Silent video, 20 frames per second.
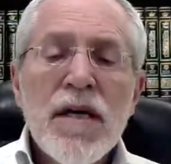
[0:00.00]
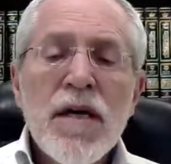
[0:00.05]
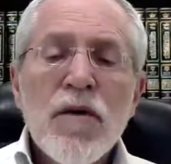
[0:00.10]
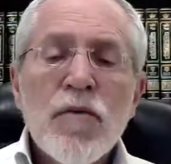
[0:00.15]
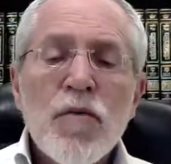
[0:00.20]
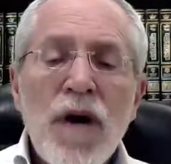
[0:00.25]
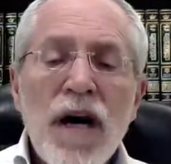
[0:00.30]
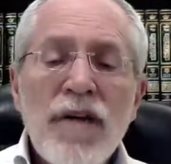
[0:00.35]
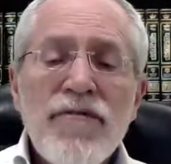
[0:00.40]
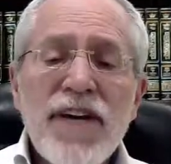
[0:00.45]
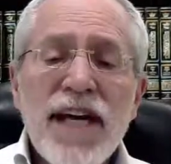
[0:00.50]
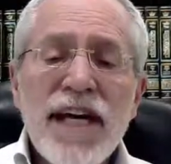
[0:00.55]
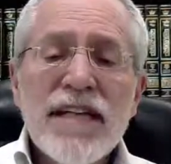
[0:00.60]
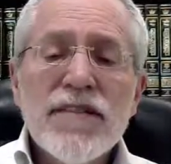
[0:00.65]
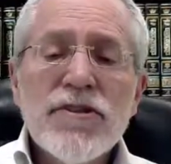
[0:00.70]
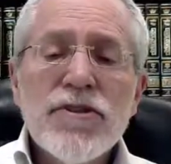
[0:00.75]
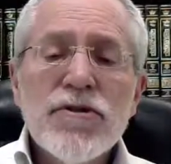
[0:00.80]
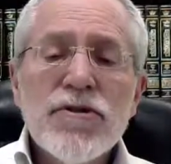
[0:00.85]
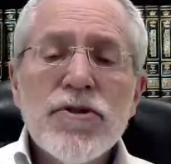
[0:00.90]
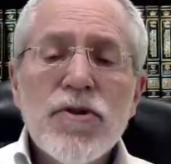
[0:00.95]
Rava
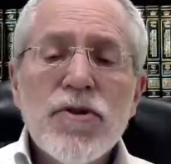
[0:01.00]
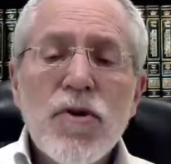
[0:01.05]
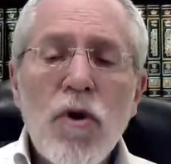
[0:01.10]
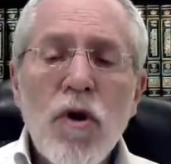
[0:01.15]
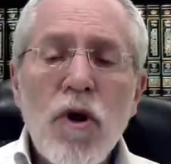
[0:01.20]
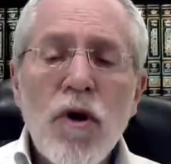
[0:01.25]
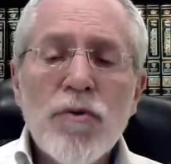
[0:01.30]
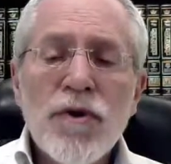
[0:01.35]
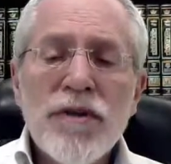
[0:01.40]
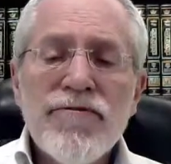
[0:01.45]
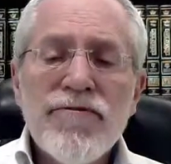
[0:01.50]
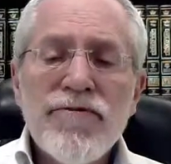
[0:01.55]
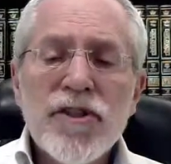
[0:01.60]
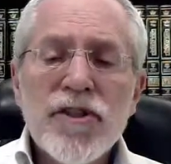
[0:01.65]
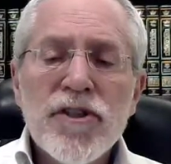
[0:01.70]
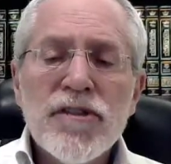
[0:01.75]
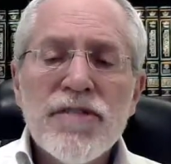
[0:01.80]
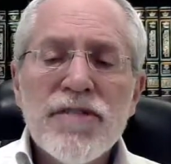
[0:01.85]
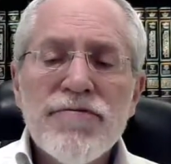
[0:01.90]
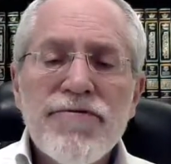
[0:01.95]
answers all refer
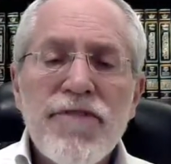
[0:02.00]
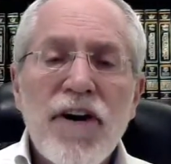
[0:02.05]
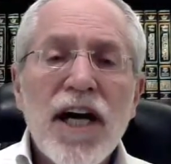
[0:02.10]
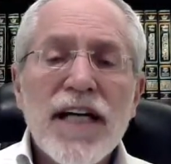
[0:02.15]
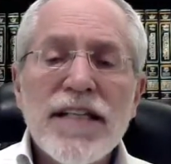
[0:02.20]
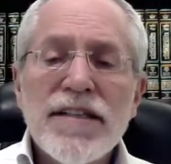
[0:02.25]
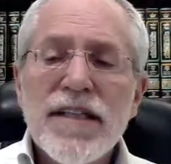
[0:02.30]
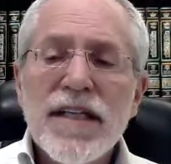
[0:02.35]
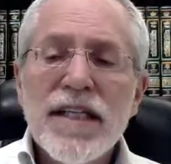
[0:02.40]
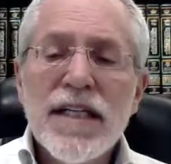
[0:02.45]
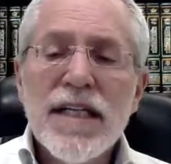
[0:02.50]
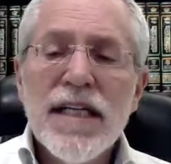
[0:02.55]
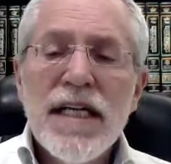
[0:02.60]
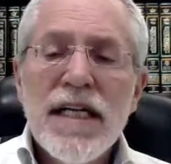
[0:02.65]
to finding.